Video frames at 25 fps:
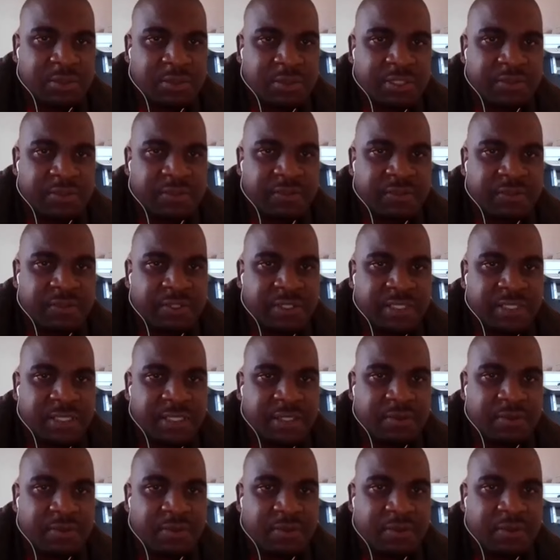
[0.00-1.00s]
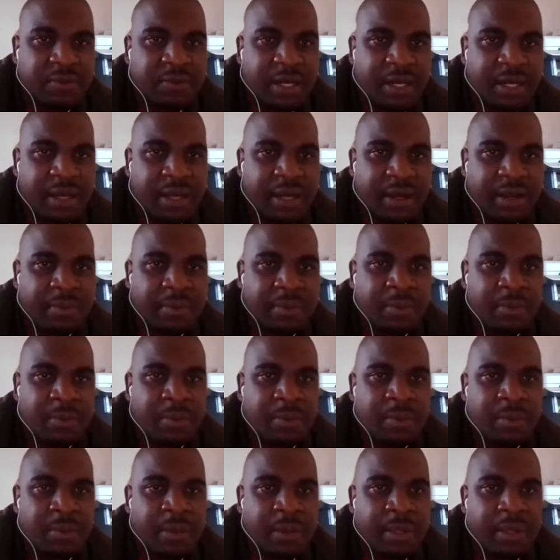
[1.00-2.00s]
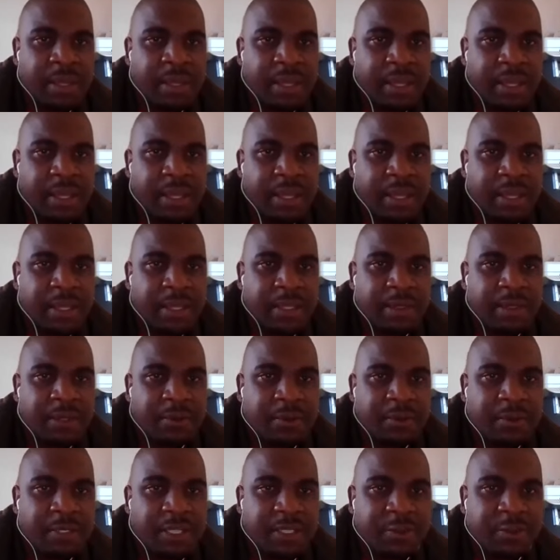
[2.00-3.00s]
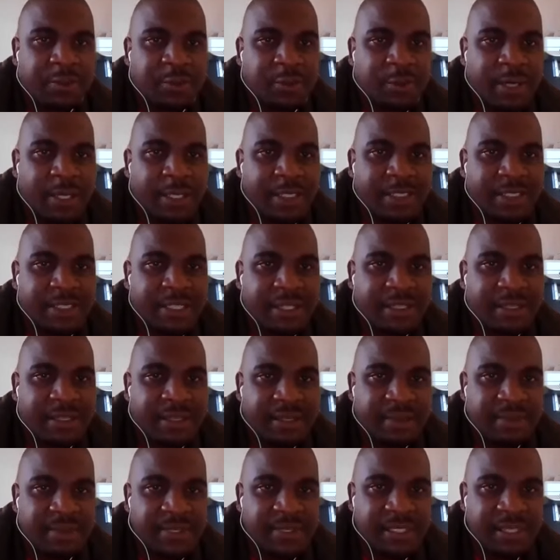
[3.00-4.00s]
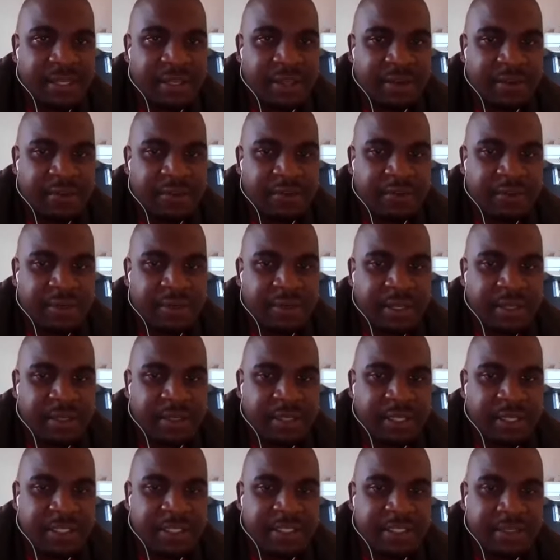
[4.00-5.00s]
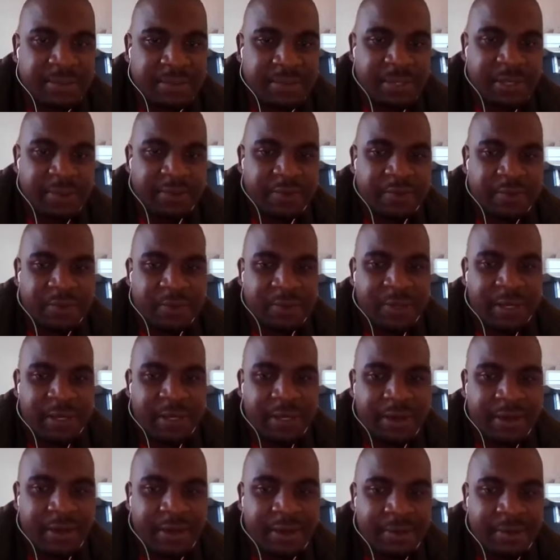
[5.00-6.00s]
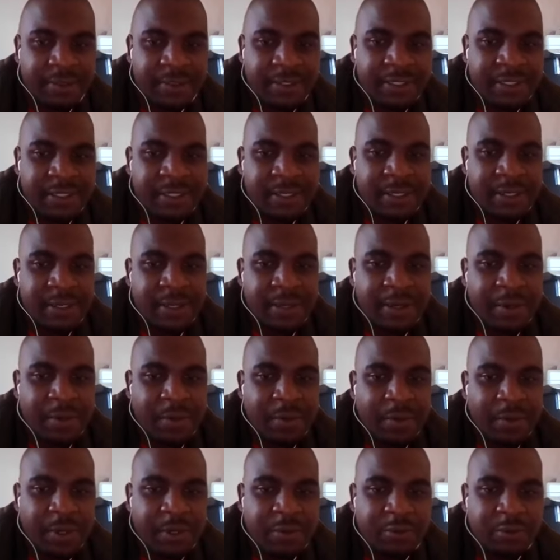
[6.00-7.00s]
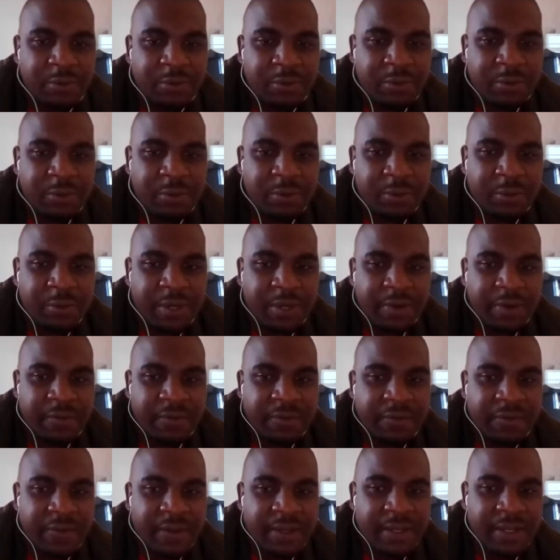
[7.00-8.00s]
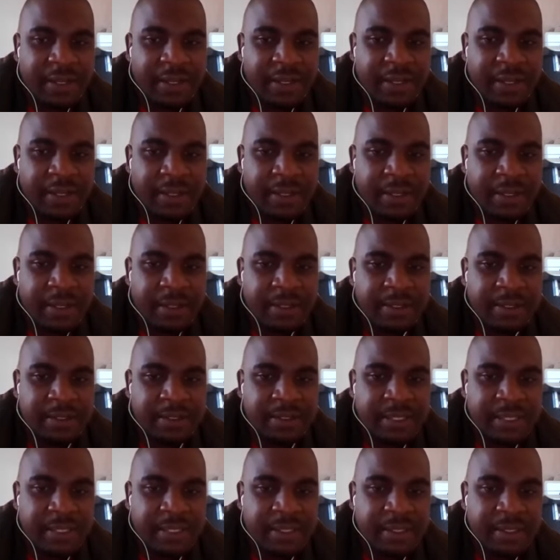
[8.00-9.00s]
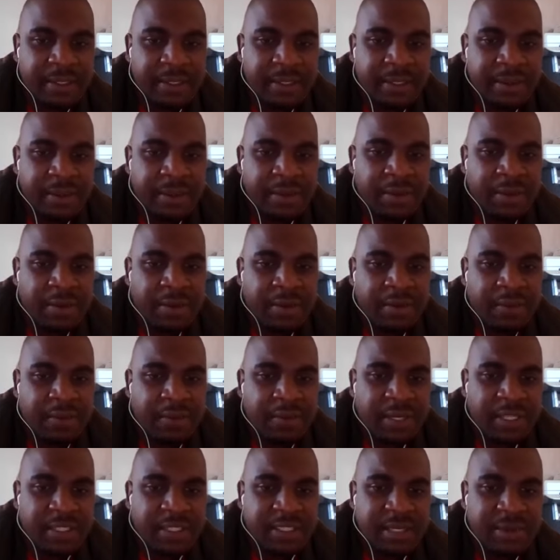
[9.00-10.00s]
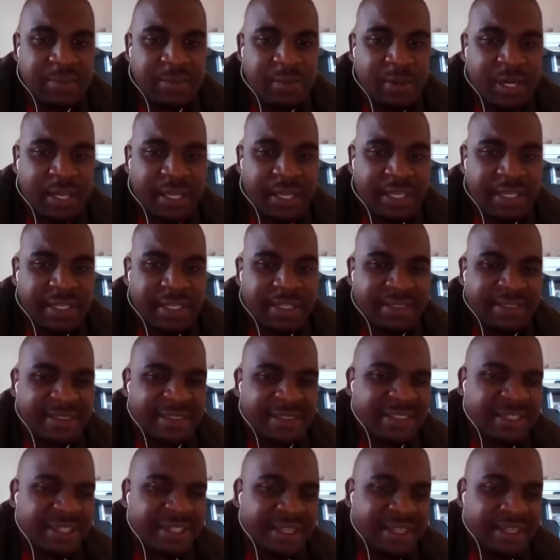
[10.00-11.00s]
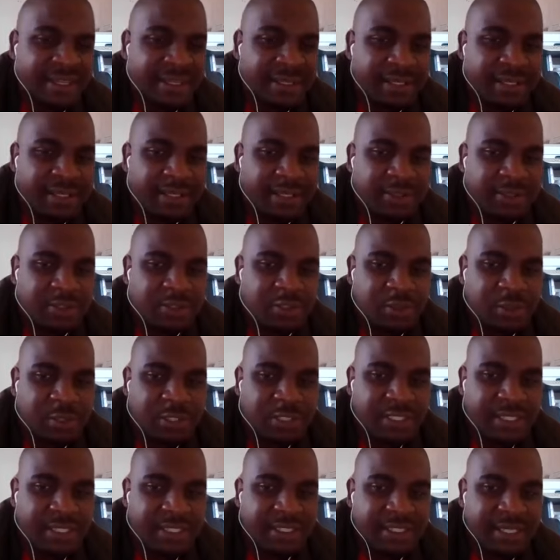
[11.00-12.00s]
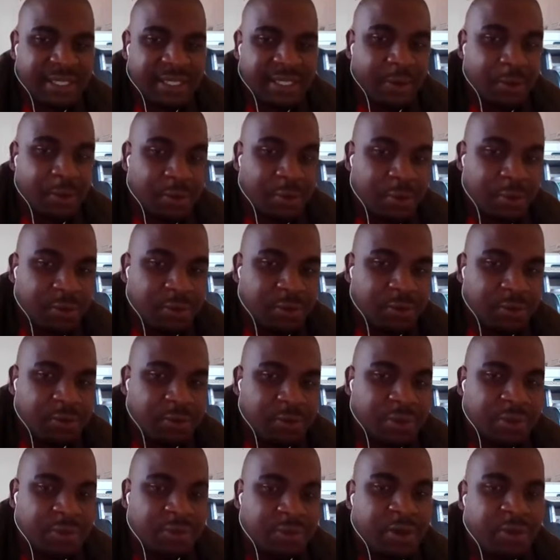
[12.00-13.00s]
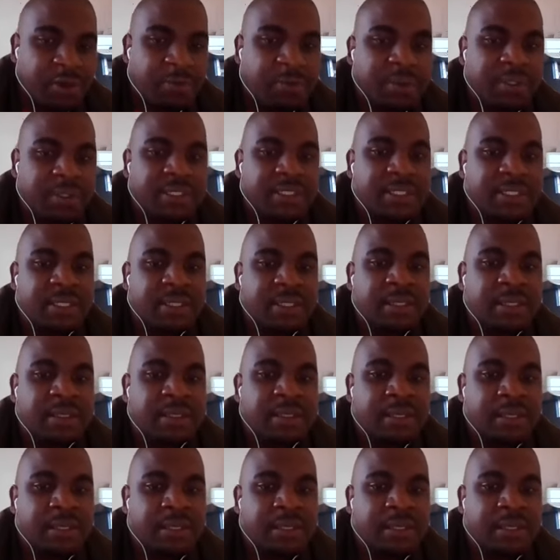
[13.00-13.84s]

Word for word: defeat and overcome. Eh, in order to unchain themselves. Eh, that is my view around what you have eh, saying. For example, I can say in short, as I conclude on your question,